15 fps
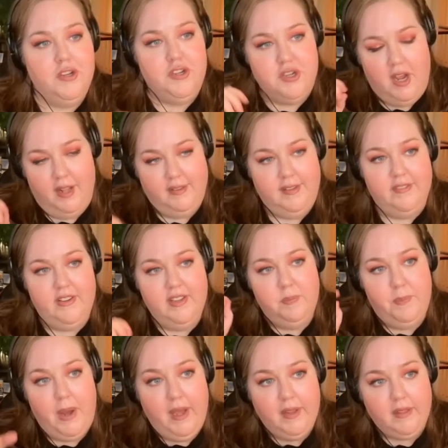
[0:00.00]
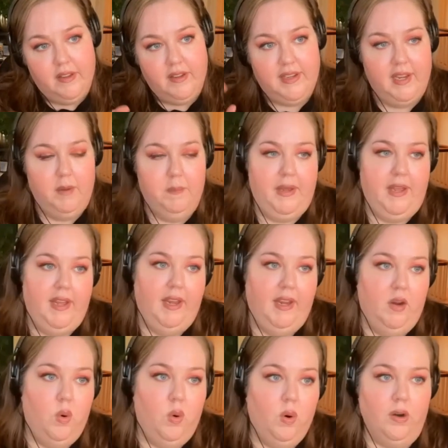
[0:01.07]
shots of his butt looking
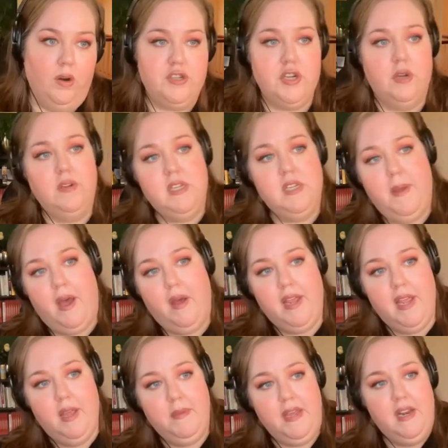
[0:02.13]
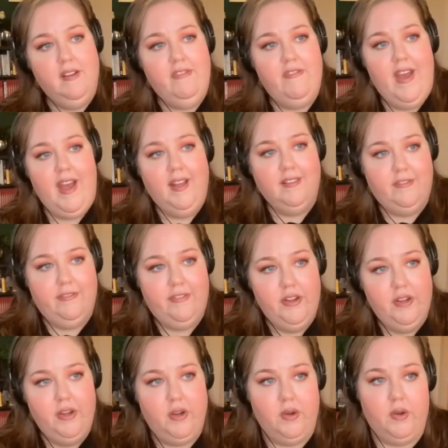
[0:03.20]
big, or jokes about him eating fast
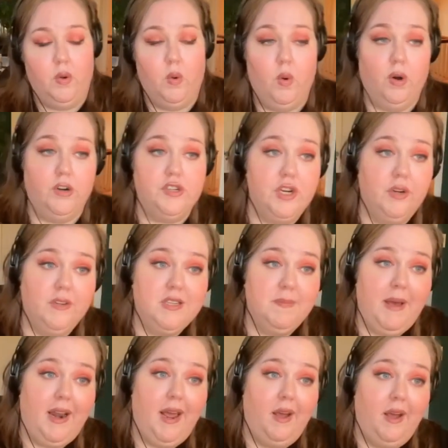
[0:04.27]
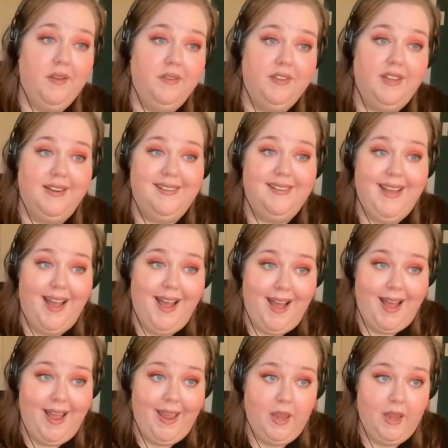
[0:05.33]
food, or jokes about how he was going to
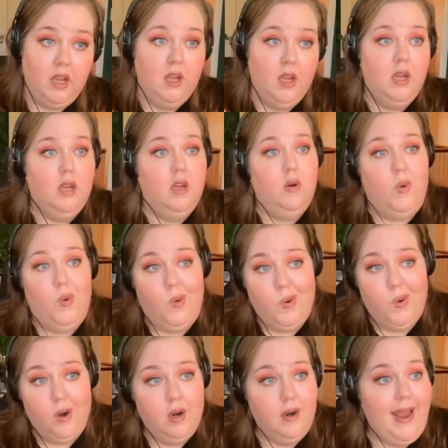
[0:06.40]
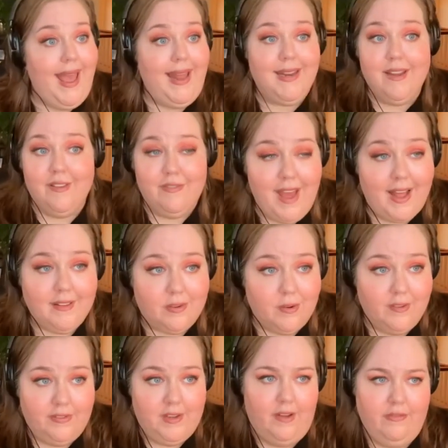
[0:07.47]
die, or any of that sort
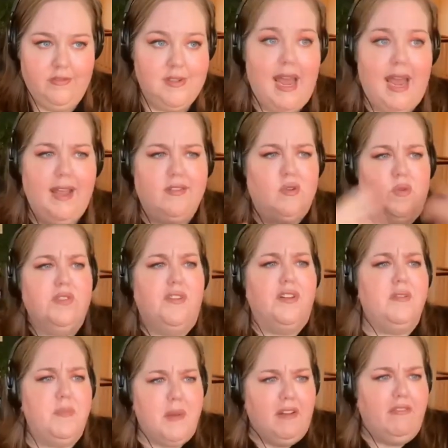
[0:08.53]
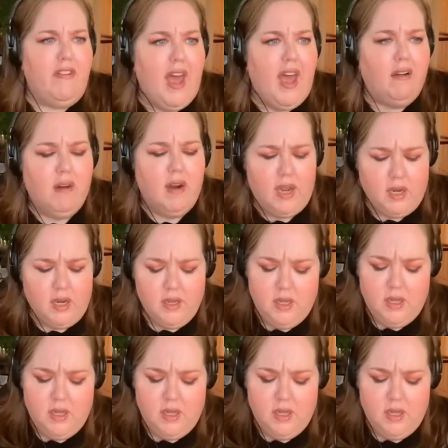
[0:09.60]
of stuff, die as a result of being fat, right?